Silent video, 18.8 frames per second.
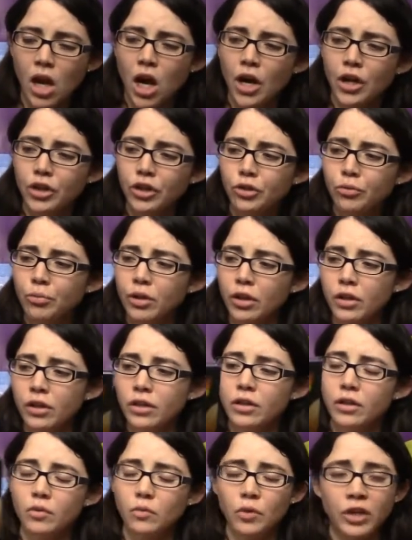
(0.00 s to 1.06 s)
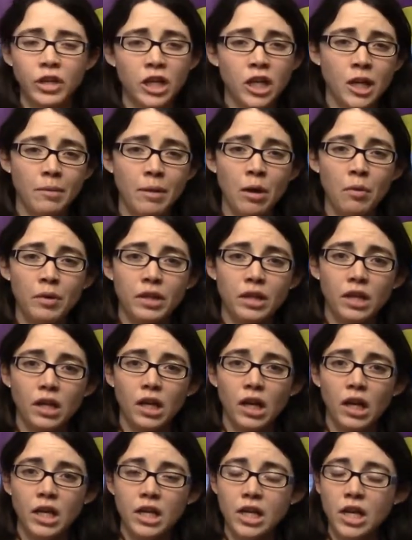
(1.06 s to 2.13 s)
Our new book, we're going to come out with
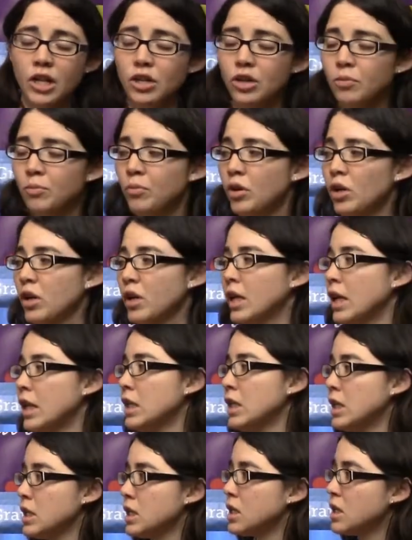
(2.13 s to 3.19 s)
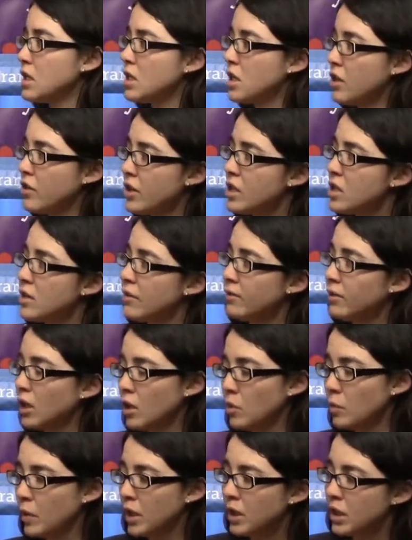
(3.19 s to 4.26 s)
another book in this series of
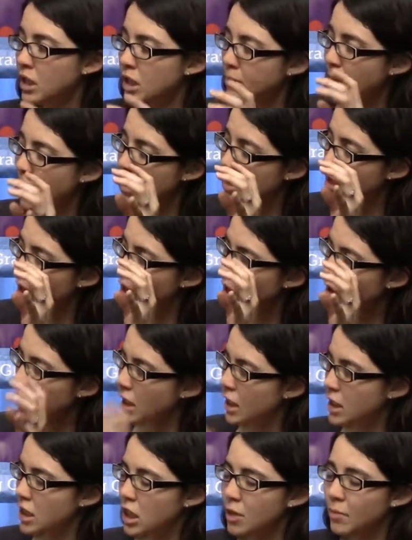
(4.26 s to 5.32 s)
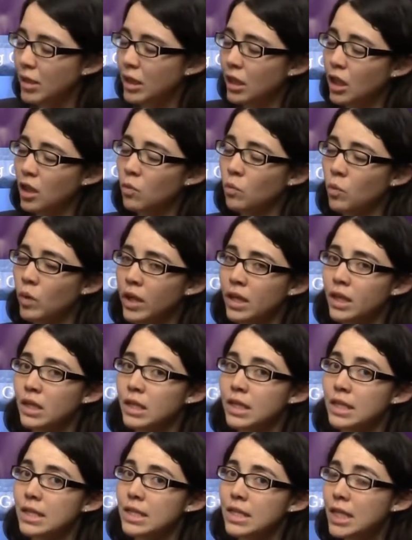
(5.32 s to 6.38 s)
Ludwig the Space Dog. It's going to be Ludwig
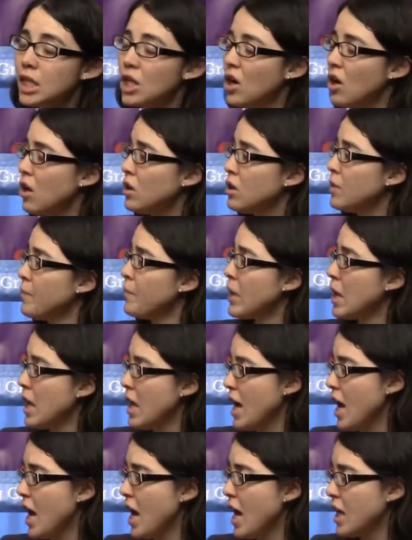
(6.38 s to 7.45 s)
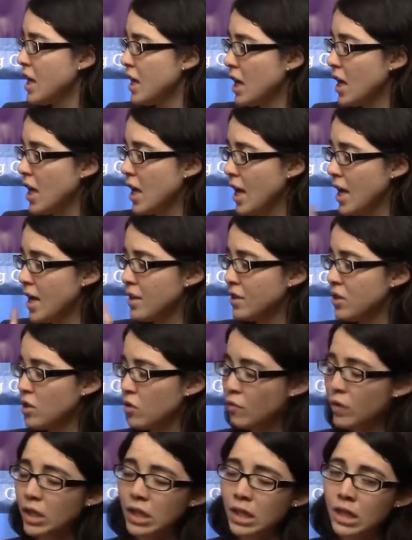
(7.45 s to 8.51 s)
the Sea Dog, and it has
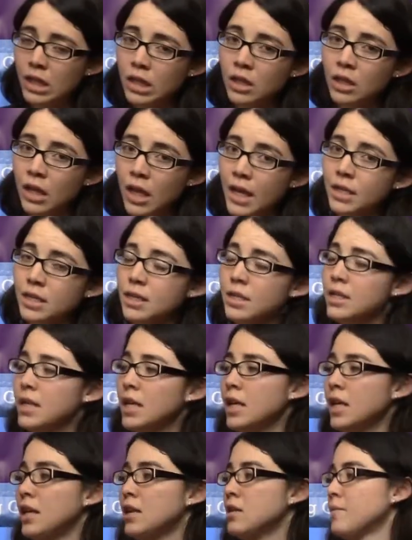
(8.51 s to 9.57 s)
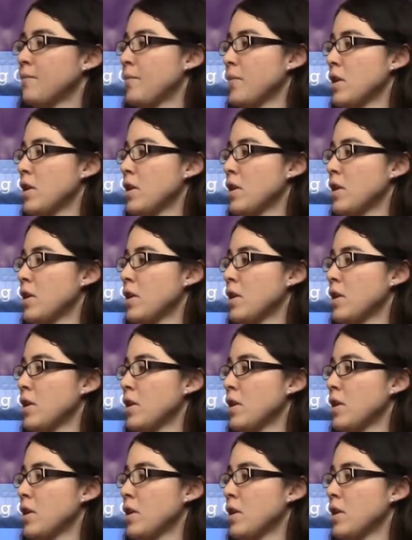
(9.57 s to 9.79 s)
3D glasses in it.